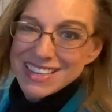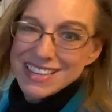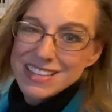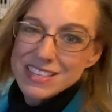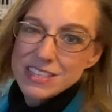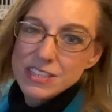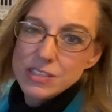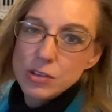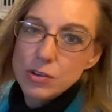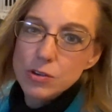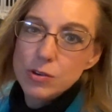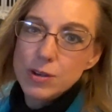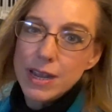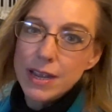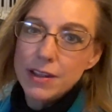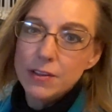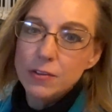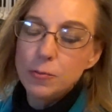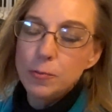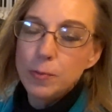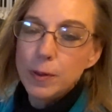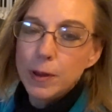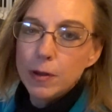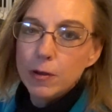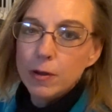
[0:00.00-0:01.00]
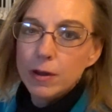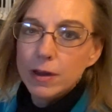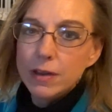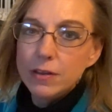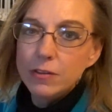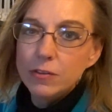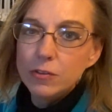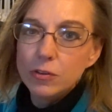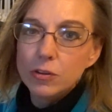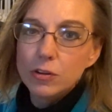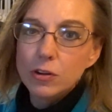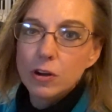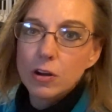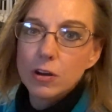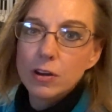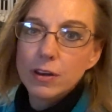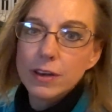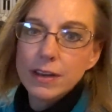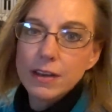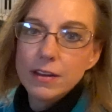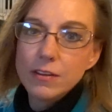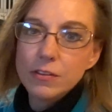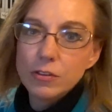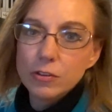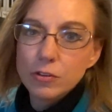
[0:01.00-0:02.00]
So as parents or
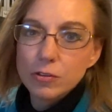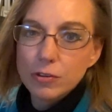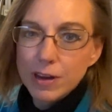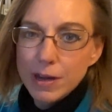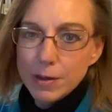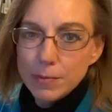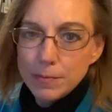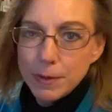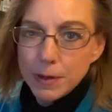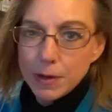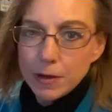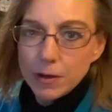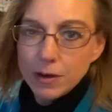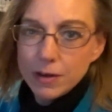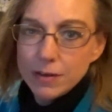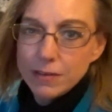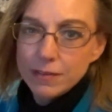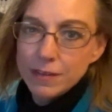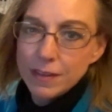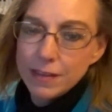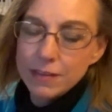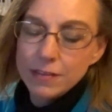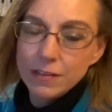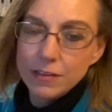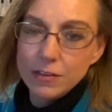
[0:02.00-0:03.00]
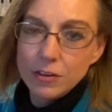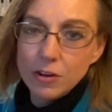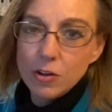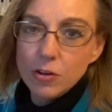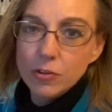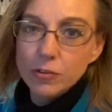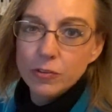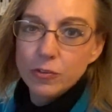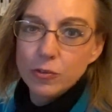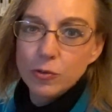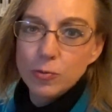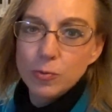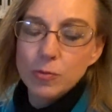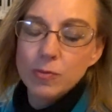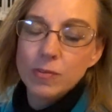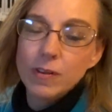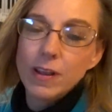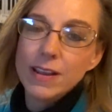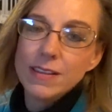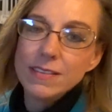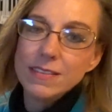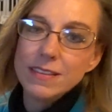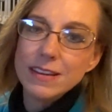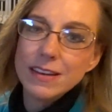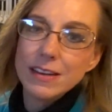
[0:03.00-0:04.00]
guardians or grandparents, as adults
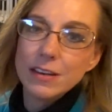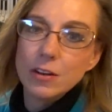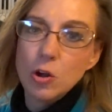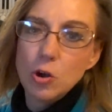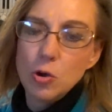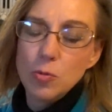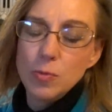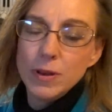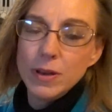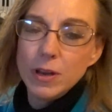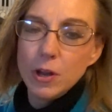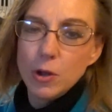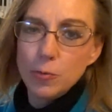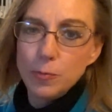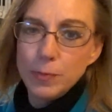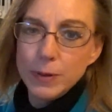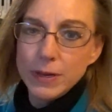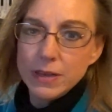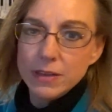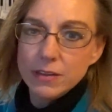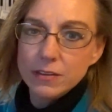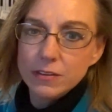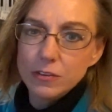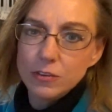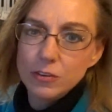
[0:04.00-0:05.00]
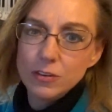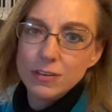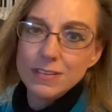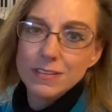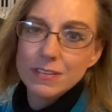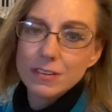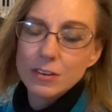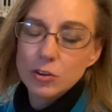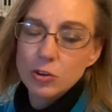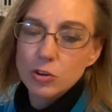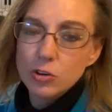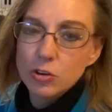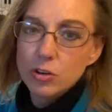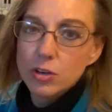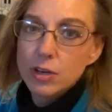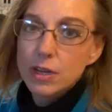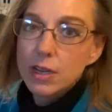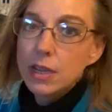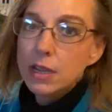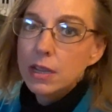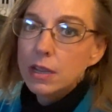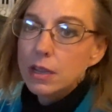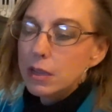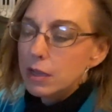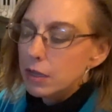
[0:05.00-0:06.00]
supervising at home and helping the students learn,
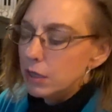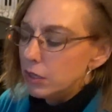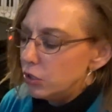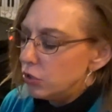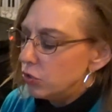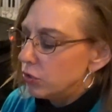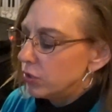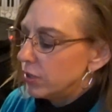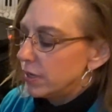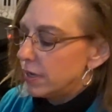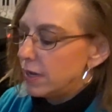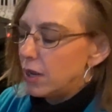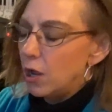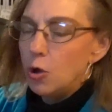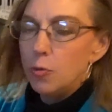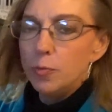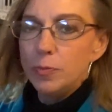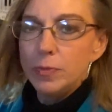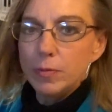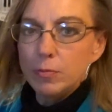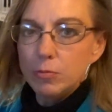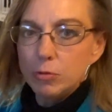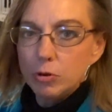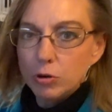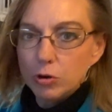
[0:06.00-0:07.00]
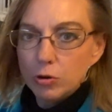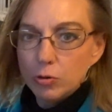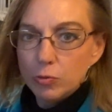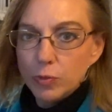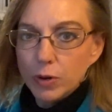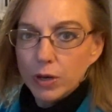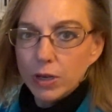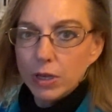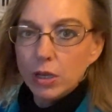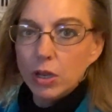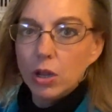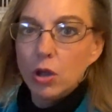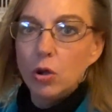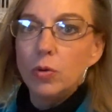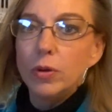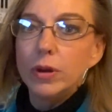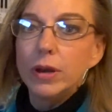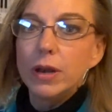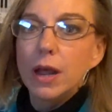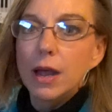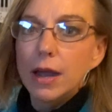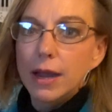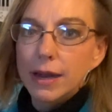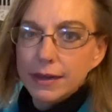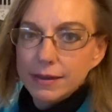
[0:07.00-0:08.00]
you can help them learn what low
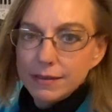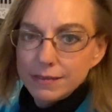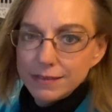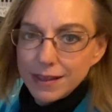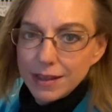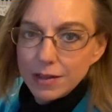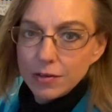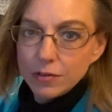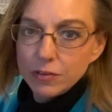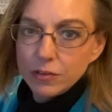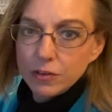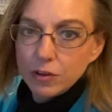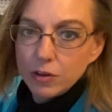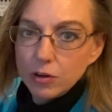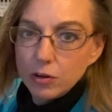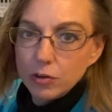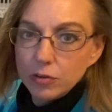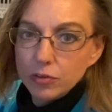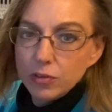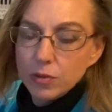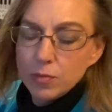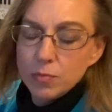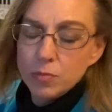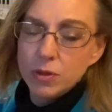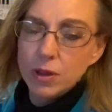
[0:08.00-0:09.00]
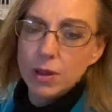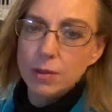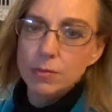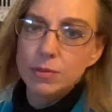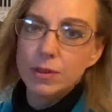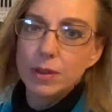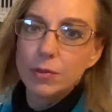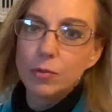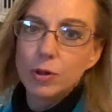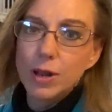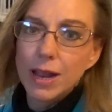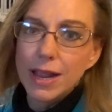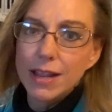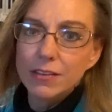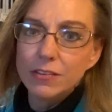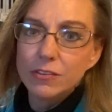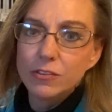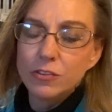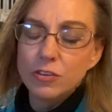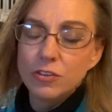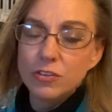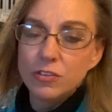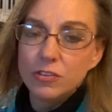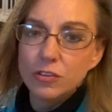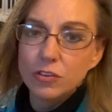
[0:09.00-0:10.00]
and high sounds are. Sometimes I will ask
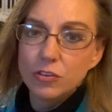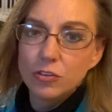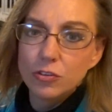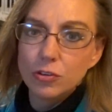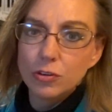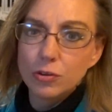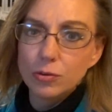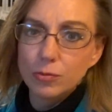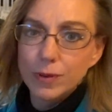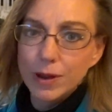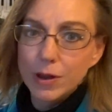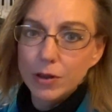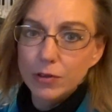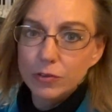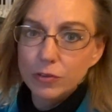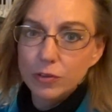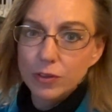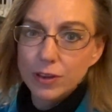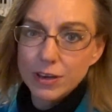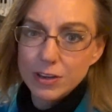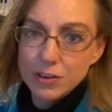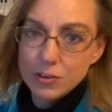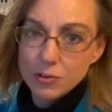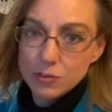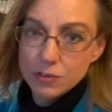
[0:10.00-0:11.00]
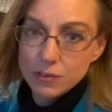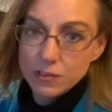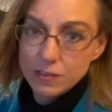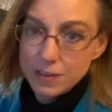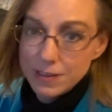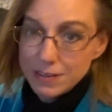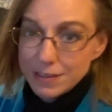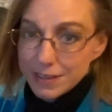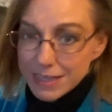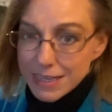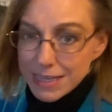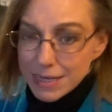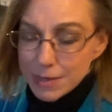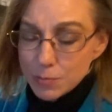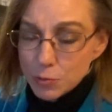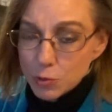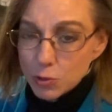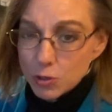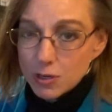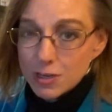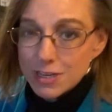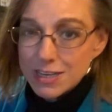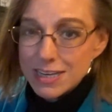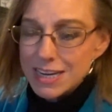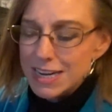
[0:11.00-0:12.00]
students to turn around so they don't see the
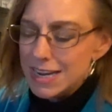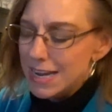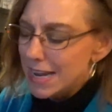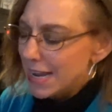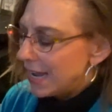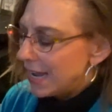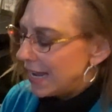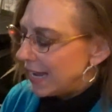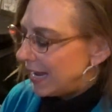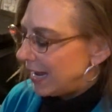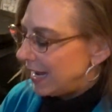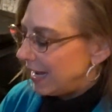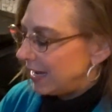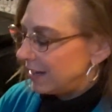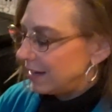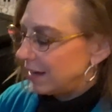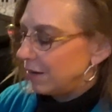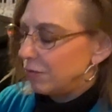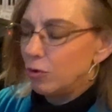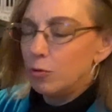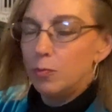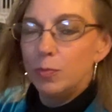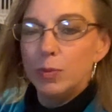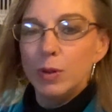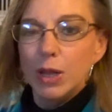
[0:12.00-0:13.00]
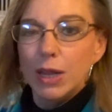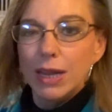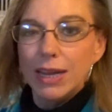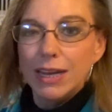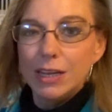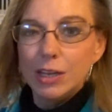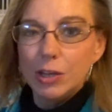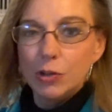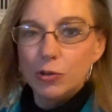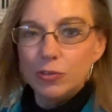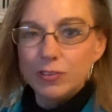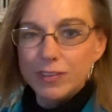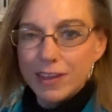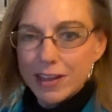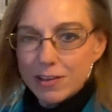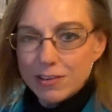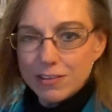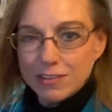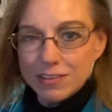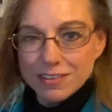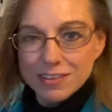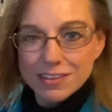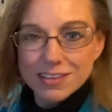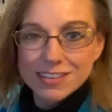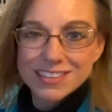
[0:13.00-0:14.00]
keyboard, and I will play low
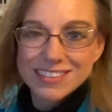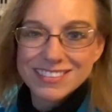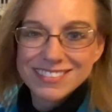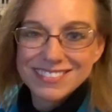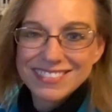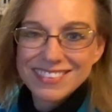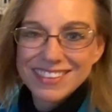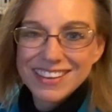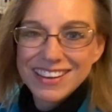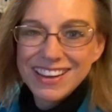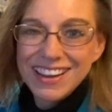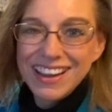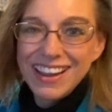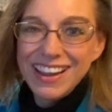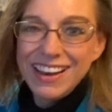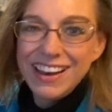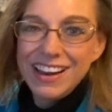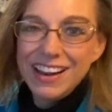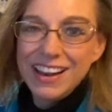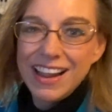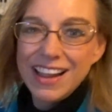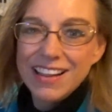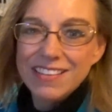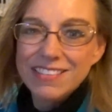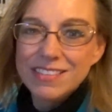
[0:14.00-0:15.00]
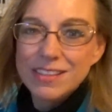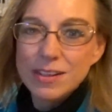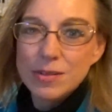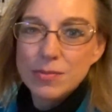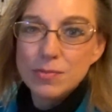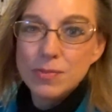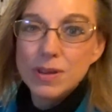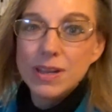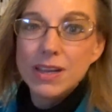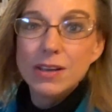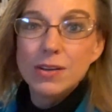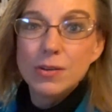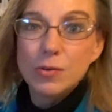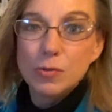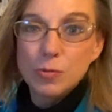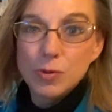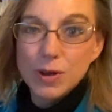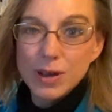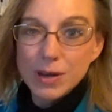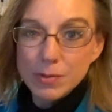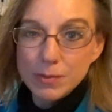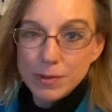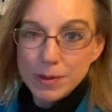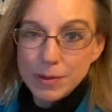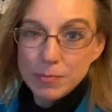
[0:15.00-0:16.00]
sounds, and I'll ask them,
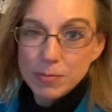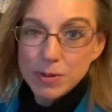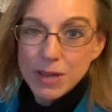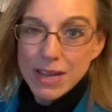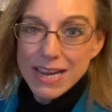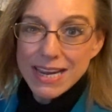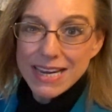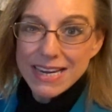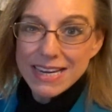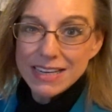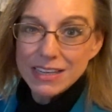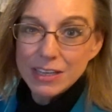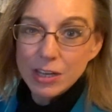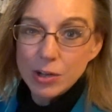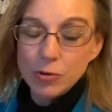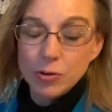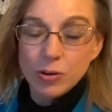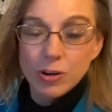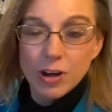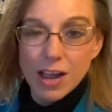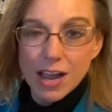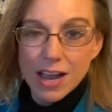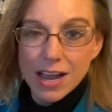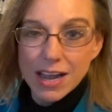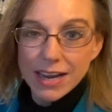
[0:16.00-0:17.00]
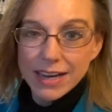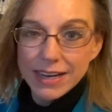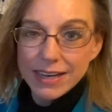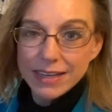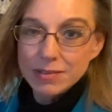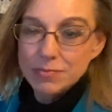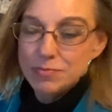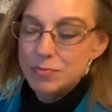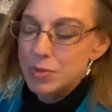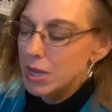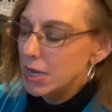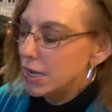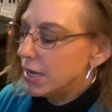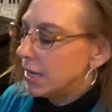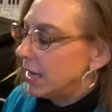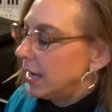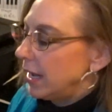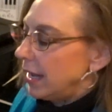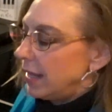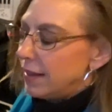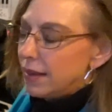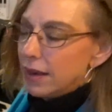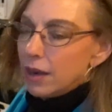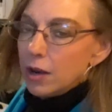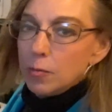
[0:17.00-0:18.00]
what am I playing, low or high?
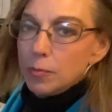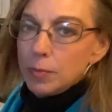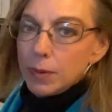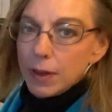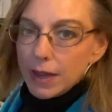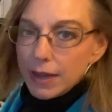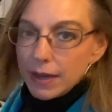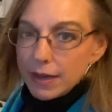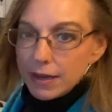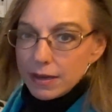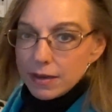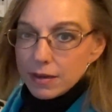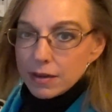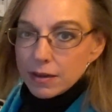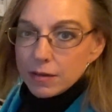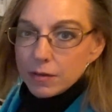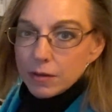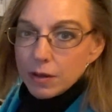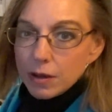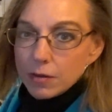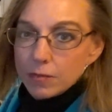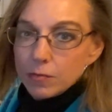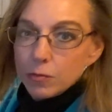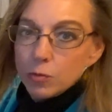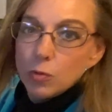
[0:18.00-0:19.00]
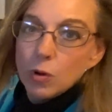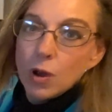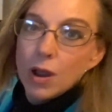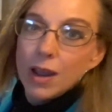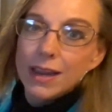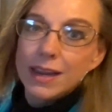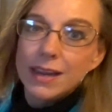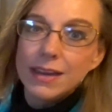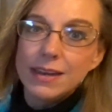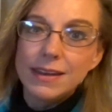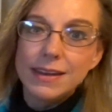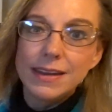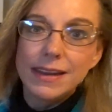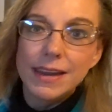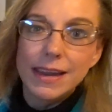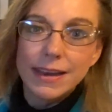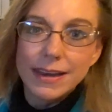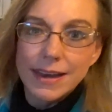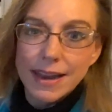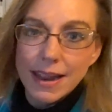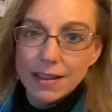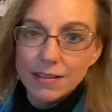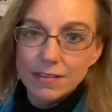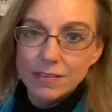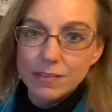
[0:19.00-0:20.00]
And then I'll play a variety
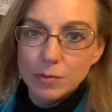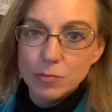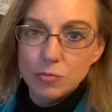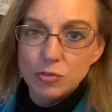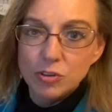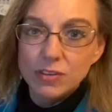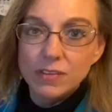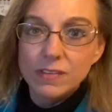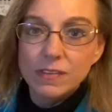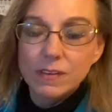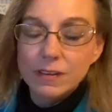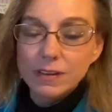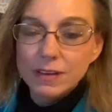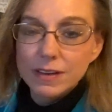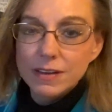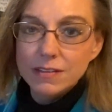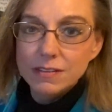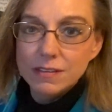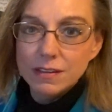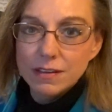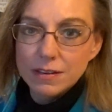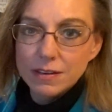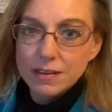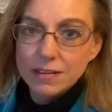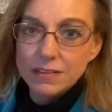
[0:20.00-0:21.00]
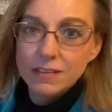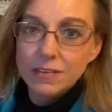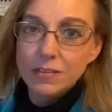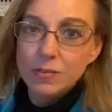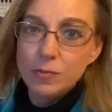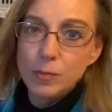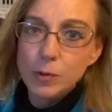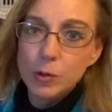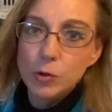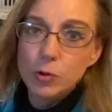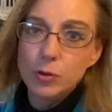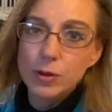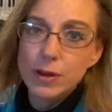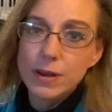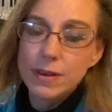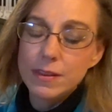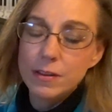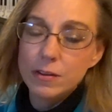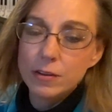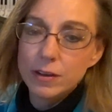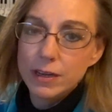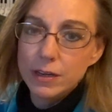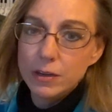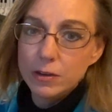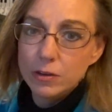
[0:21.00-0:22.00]
and ask them just to listen. This is building
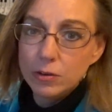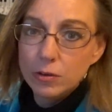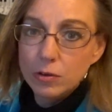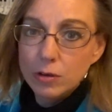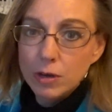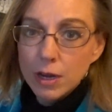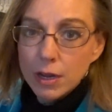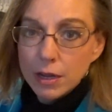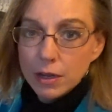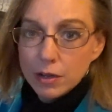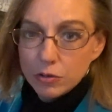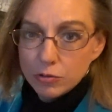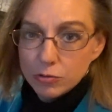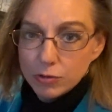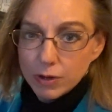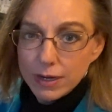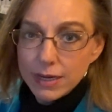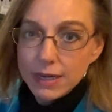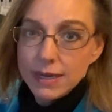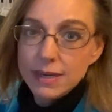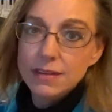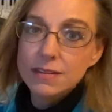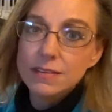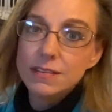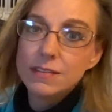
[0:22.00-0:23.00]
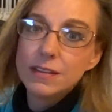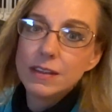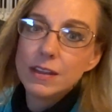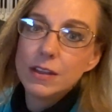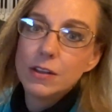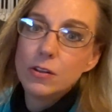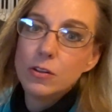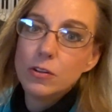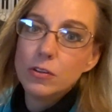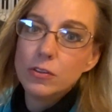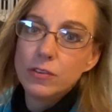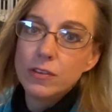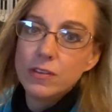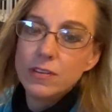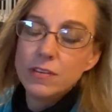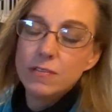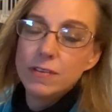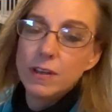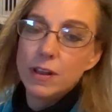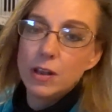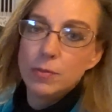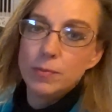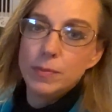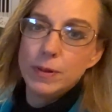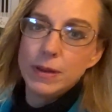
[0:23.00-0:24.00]
their ear training skills and
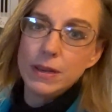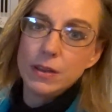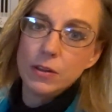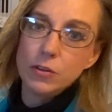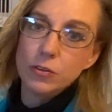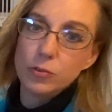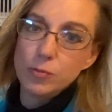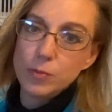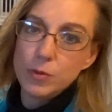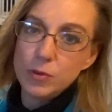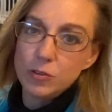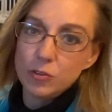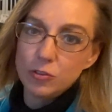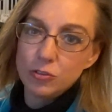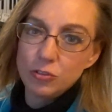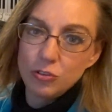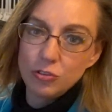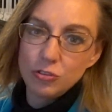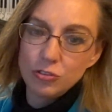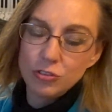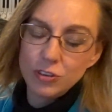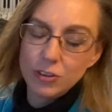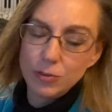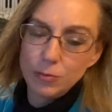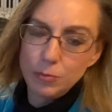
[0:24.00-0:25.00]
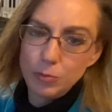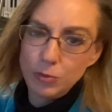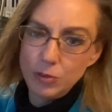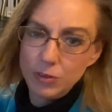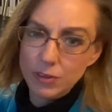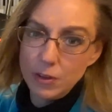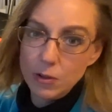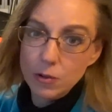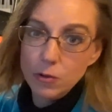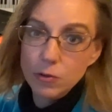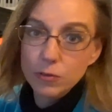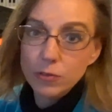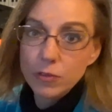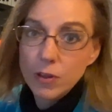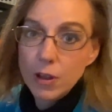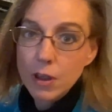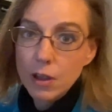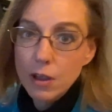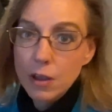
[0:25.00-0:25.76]
developing those musicianship skills